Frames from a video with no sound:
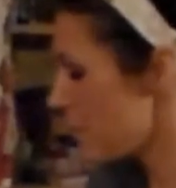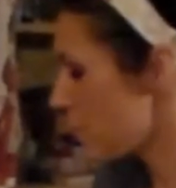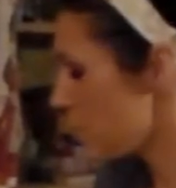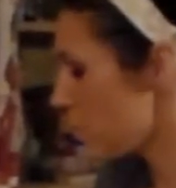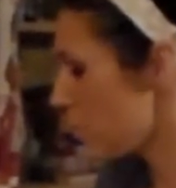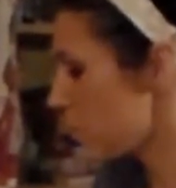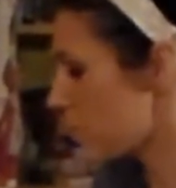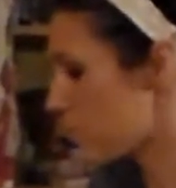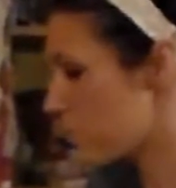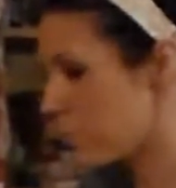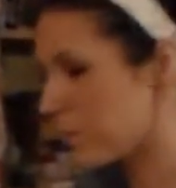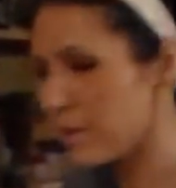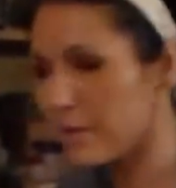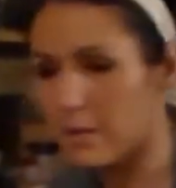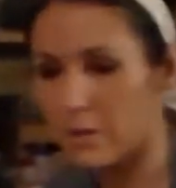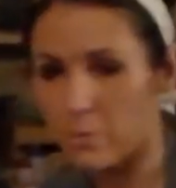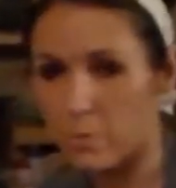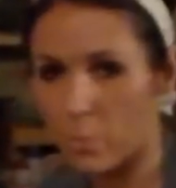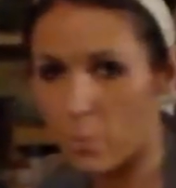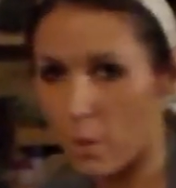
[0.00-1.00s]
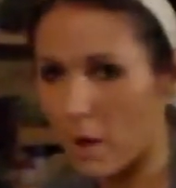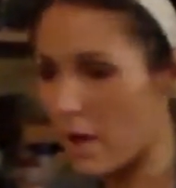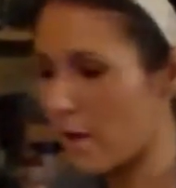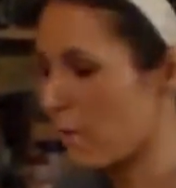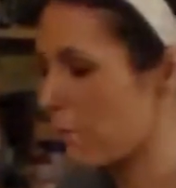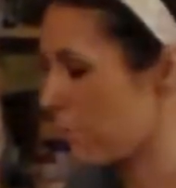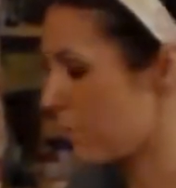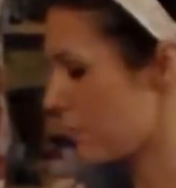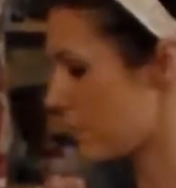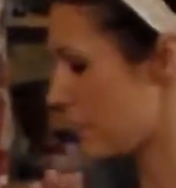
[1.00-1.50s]
This works really
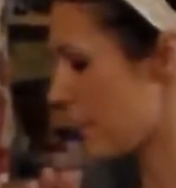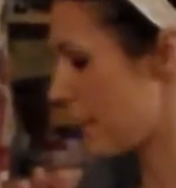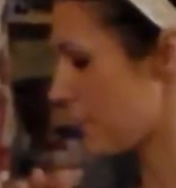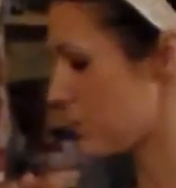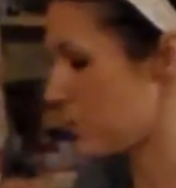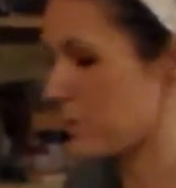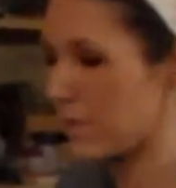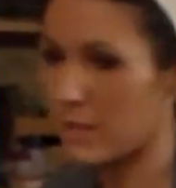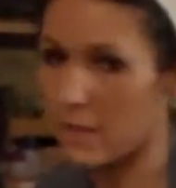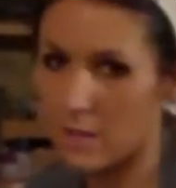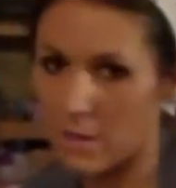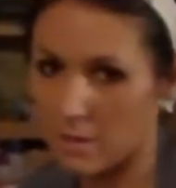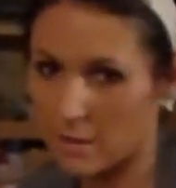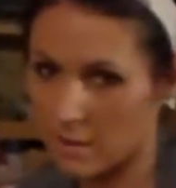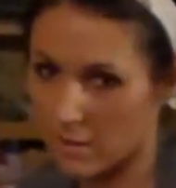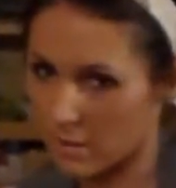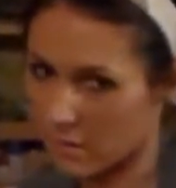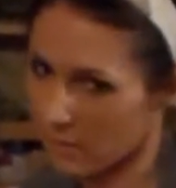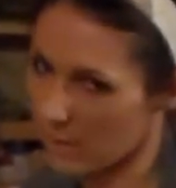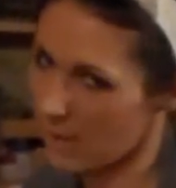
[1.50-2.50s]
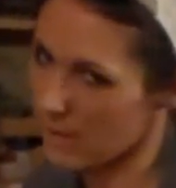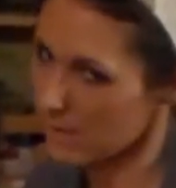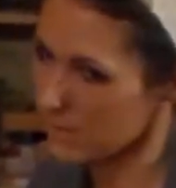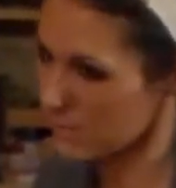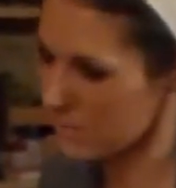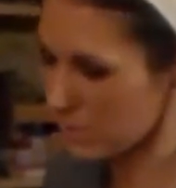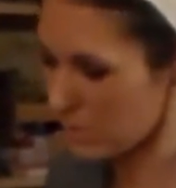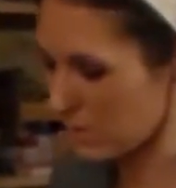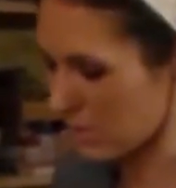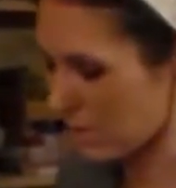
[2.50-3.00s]
well for attaching anything to
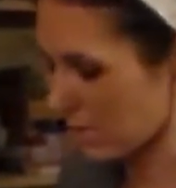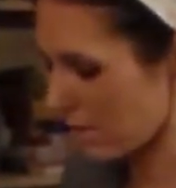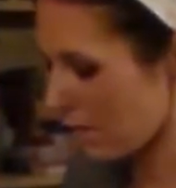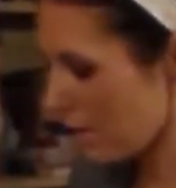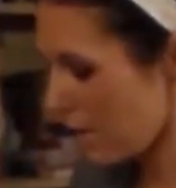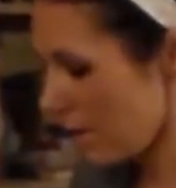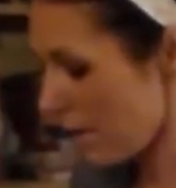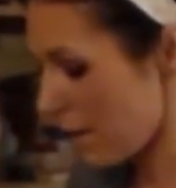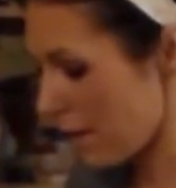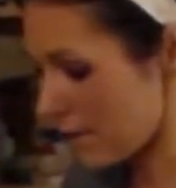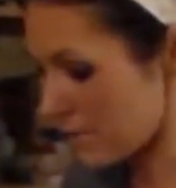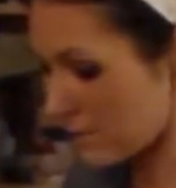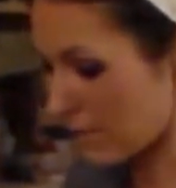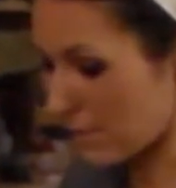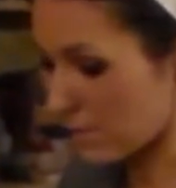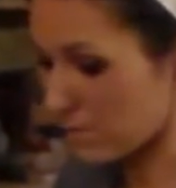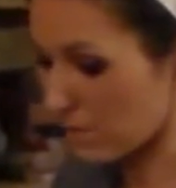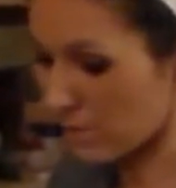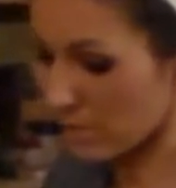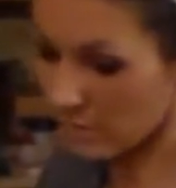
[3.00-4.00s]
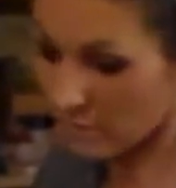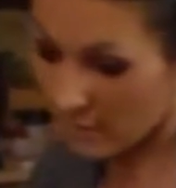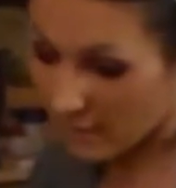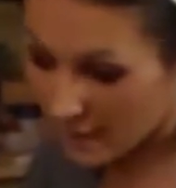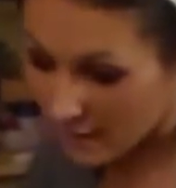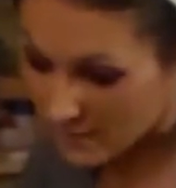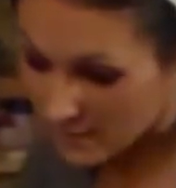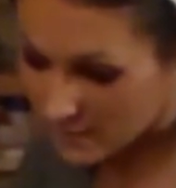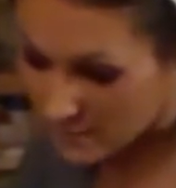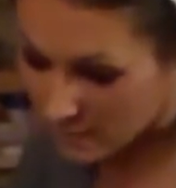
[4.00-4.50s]
glass. You can attach either
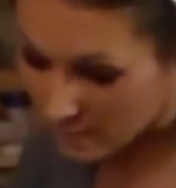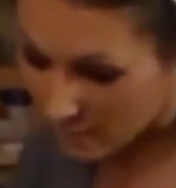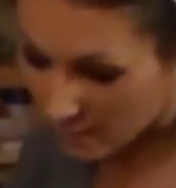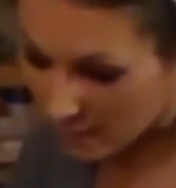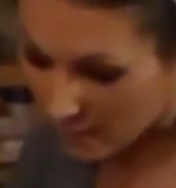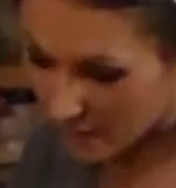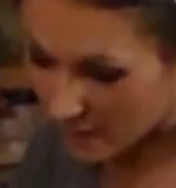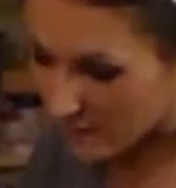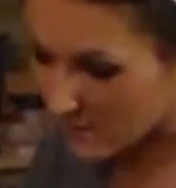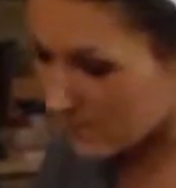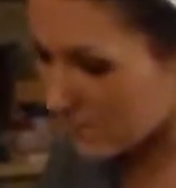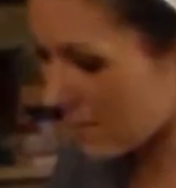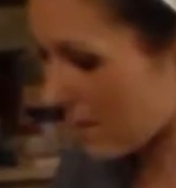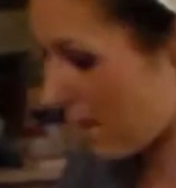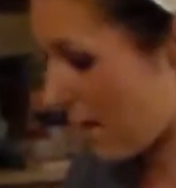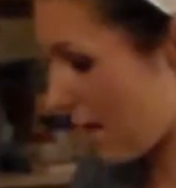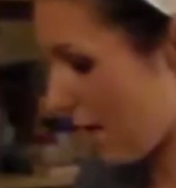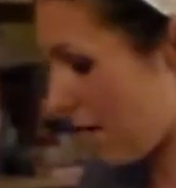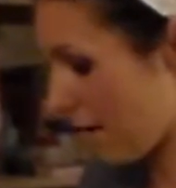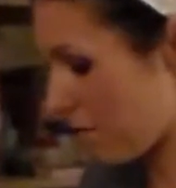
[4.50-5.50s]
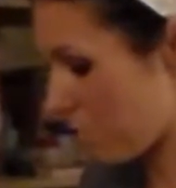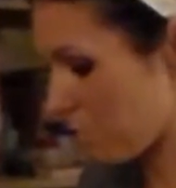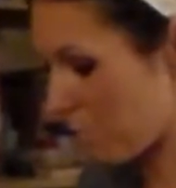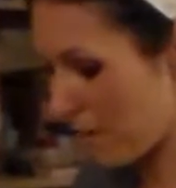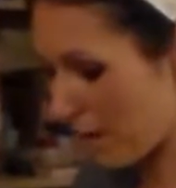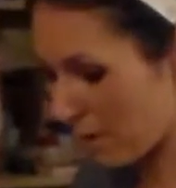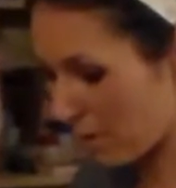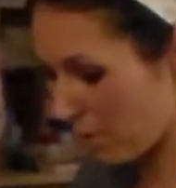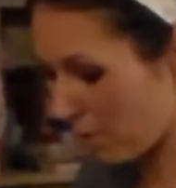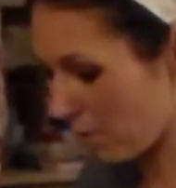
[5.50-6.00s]
glass to glass,
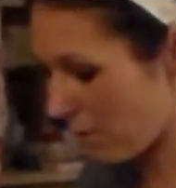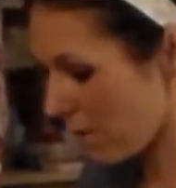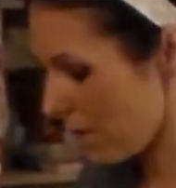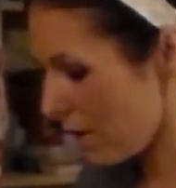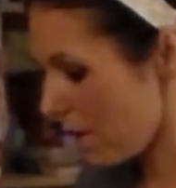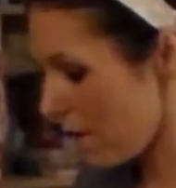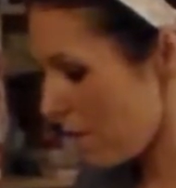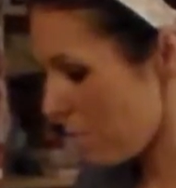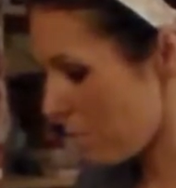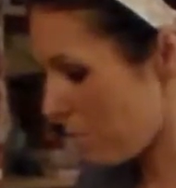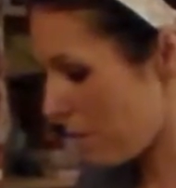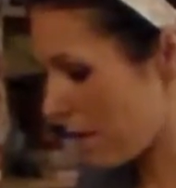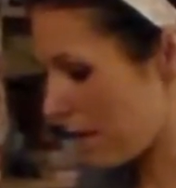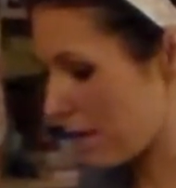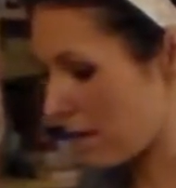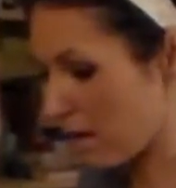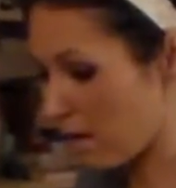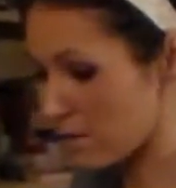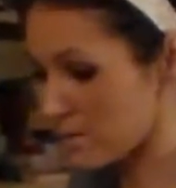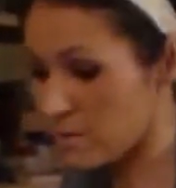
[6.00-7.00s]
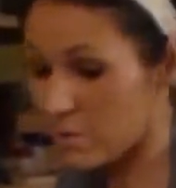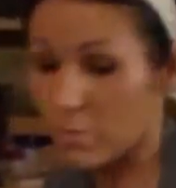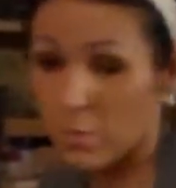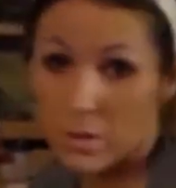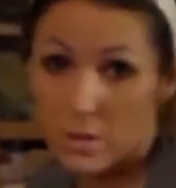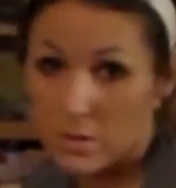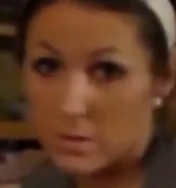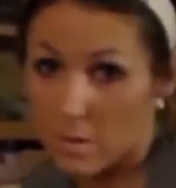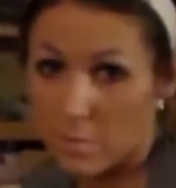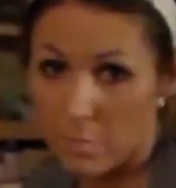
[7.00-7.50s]
metal, but it also
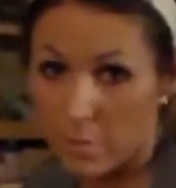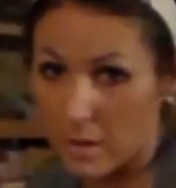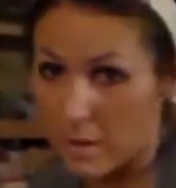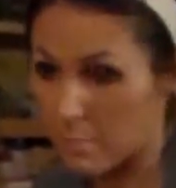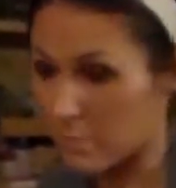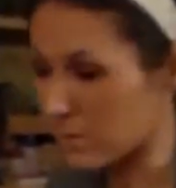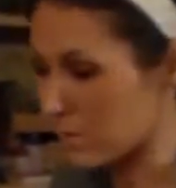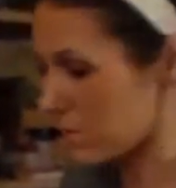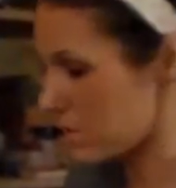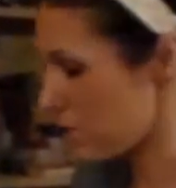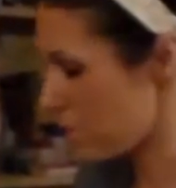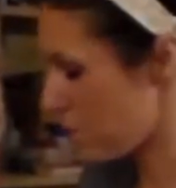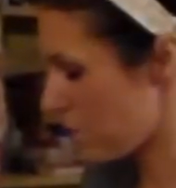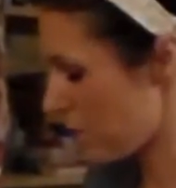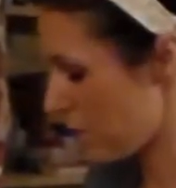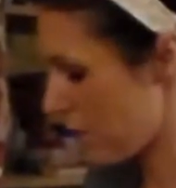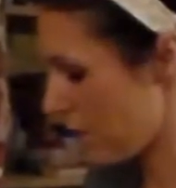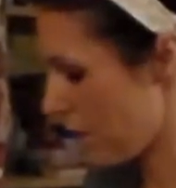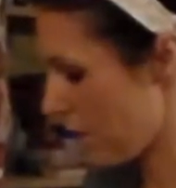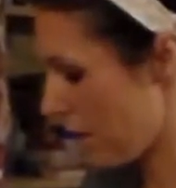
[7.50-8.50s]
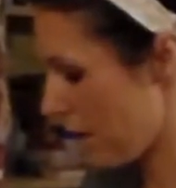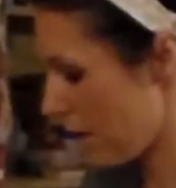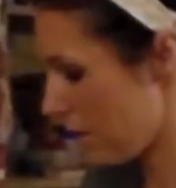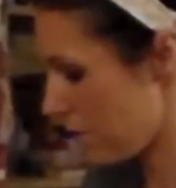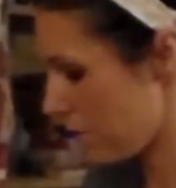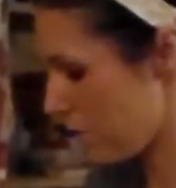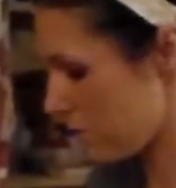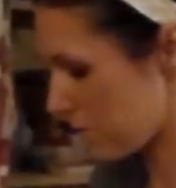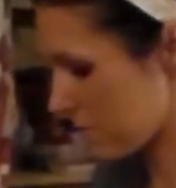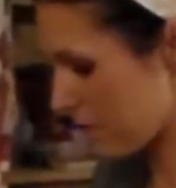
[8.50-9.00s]
works on paper, so we're going to go ahead
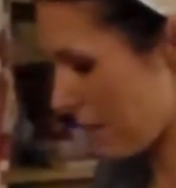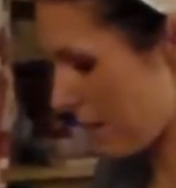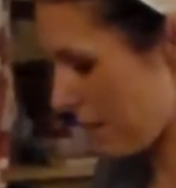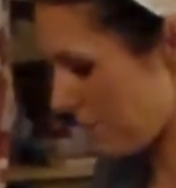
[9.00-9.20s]
and use